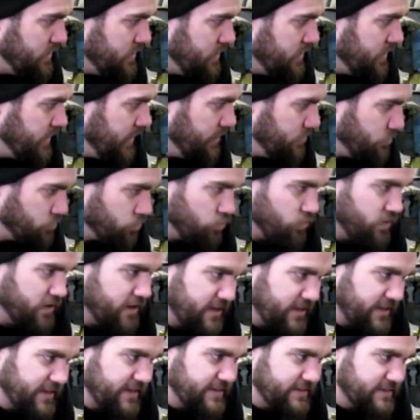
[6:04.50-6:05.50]
It
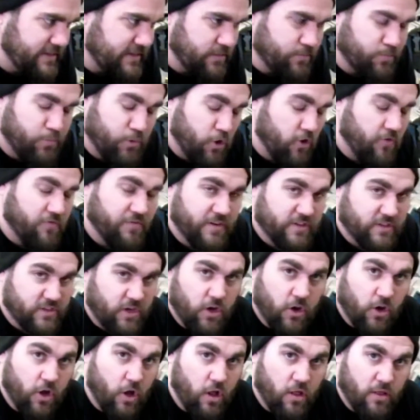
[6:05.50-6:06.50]
really did perfect
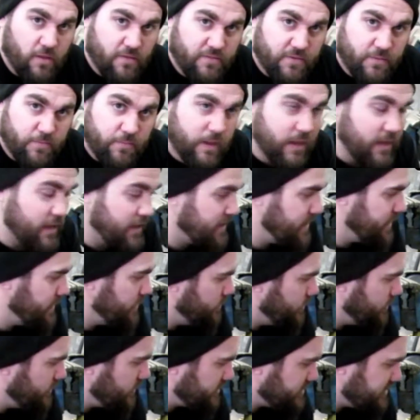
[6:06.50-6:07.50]
on all of them,
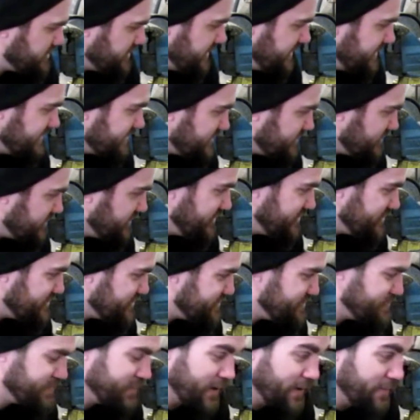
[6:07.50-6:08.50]
which is just
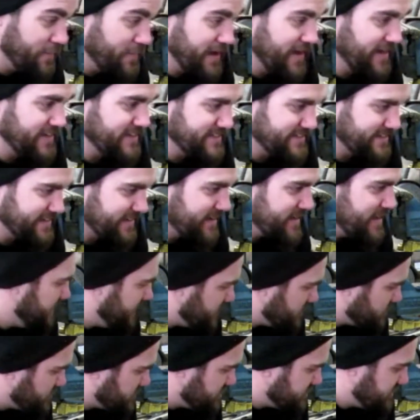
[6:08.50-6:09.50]
amazing.
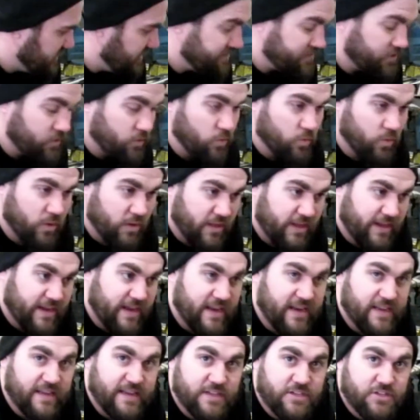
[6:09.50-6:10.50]
Thinner stuff, you really
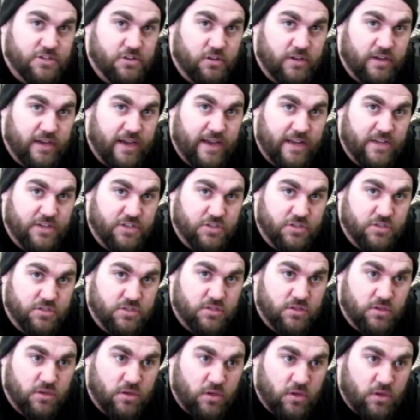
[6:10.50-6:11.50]
got to get your
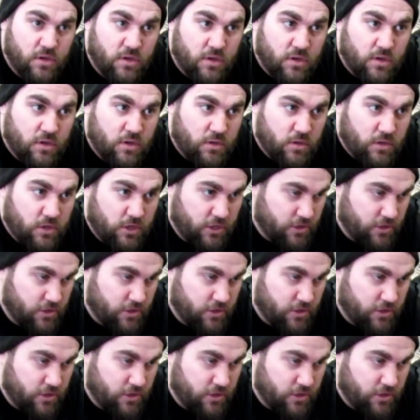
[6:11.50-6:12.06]
gauges, you know,